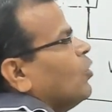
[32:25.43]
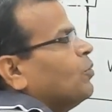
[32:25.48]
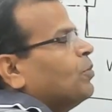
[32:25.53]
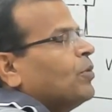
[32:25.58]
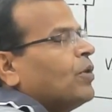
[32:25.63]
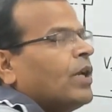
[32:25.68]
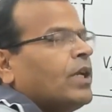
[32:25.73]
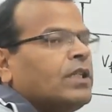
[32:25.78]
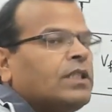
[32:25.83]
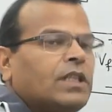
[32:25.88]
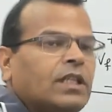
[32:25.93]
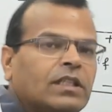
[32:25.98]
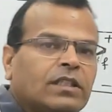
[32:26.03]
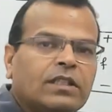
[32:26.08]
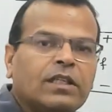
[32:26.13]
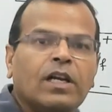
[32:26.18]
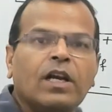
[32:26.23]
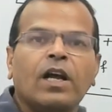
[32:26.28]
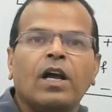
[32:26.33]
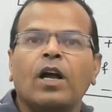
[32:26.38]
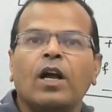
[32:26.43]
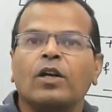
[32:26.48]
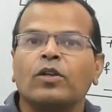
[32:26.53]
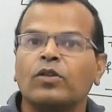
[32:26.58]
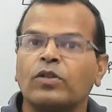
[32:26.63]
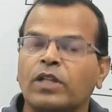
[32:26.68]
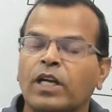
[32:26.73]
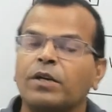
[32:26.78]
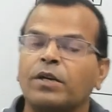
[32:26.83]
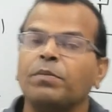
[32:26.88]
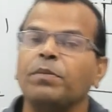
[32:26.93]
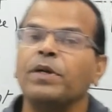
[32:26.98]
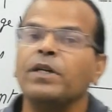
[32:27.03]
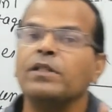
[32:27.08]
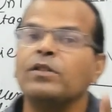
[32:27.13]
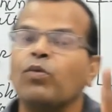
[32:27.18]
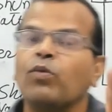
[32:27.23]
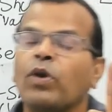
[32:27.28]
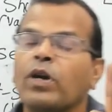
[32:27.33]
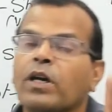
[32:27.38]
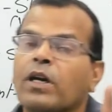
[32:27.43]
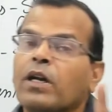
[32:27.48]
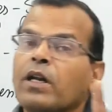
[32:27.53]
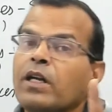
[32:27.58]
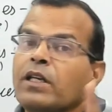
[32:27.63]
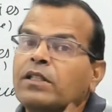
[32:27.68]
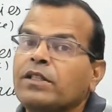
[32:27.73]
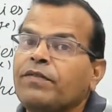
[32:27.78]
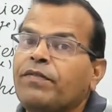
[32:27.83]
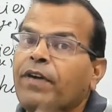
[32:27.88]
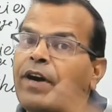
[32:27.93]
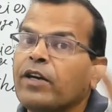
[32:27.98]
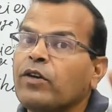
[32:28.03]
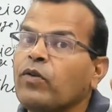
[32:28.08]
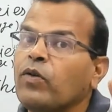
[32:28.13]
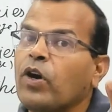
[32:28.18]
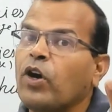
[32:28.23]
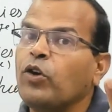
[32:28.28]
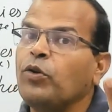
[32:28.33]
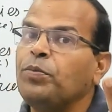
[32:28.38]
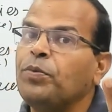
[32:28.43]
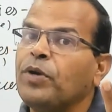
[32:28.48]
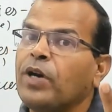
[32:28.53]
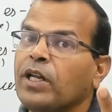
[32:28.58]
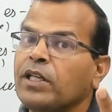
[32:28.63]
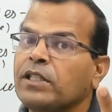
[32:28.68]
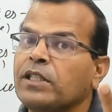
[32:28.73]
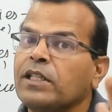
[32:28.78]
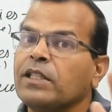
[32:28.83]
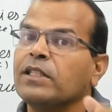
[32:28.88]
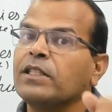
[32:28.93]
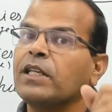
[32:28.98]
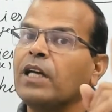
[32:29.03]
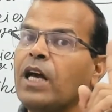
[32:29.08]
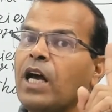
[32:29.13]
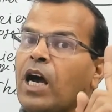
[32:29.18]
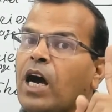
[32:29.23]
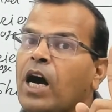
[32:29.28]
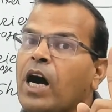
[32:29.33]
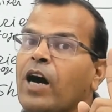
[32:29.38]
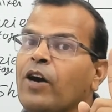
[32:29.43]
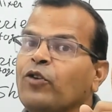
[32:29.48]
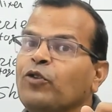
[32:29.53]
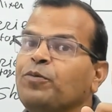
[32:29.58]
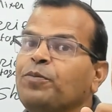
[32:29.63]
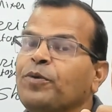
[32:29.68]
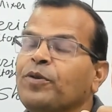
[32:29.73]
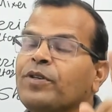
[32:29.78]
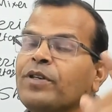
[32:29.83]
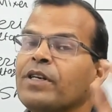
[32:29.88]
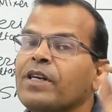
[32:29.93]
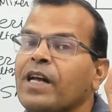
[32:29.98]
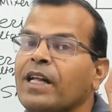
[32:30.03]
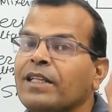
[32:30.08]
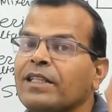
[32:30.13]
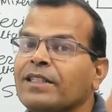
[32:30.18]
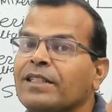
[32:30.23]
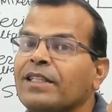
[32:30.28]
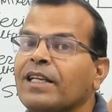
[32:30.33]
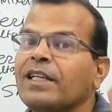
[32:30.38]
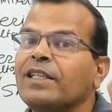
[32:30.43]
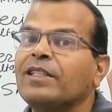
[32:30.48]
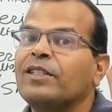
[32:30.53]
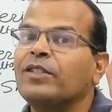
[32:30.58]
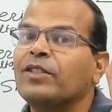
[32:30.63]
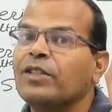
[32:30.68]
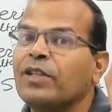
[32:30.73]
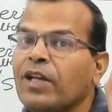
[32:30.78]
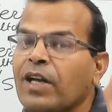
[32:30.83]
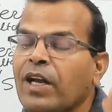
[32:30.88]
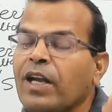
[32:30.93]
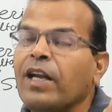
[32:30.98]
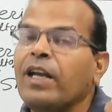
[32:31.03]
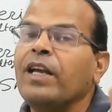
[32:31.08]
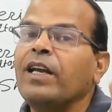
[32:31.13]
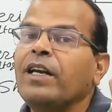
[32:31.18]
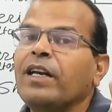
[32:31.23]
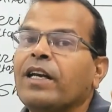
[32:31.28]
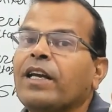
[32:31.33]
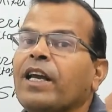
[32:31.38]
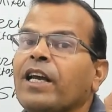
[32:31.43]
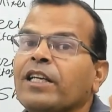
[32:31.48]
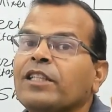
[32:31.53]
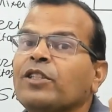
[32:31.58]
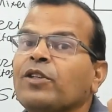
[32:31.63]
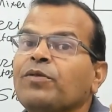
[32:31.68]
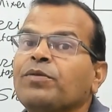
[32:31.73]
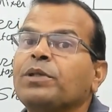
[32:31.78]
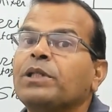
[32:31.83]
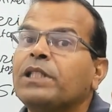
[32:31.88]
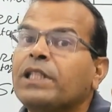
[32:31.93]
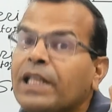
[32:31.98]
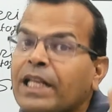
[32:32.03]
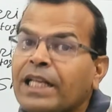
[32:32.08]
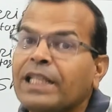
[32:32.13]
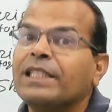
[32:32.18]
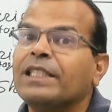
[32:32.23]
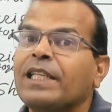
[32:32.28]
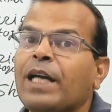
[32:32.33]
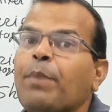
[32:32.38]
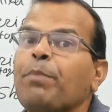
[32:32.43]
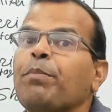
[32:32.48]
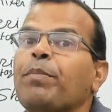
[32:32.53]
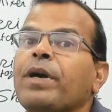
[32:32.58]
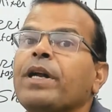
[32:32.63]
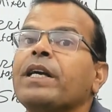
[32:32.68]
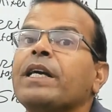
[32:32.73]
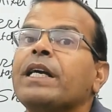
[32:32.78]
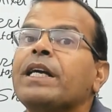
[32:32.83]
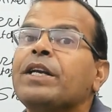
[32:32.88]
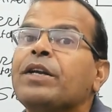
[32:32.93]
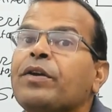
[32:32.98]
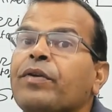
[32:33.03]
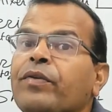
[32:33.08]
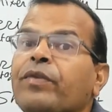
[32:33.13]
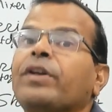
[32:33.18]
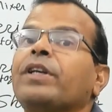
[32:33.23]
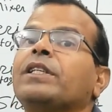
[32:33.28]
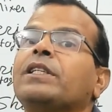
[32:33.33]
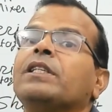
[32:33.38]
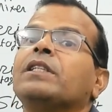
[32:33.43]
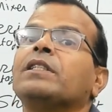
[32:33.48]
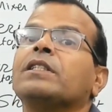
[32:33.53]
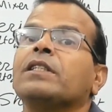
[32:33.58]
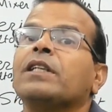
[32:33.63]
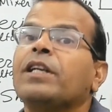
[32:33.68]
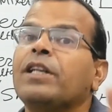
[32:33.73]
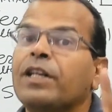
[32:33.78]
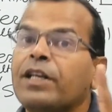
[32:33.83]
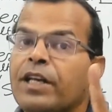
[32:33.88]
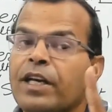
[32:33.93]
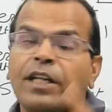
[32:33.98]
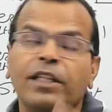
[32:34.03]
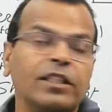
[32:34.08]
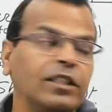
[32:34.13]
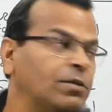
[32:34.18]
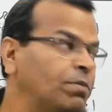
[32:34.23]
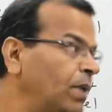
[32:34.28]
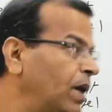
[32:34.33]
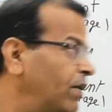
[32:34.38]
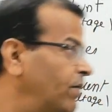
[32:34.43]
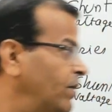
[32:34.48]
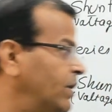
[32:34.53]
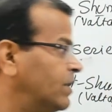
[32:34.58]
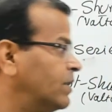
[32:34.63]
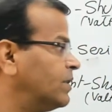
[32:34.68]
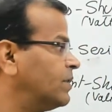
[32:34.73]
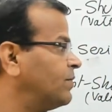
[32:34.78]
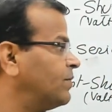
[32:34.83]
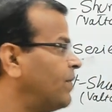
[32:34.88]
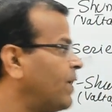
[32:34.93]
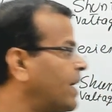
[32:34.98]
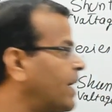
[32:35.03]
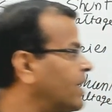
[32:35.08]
resistance. So that means what is the effect on output resistance? Output resistance in case of series sampling increases by which factor?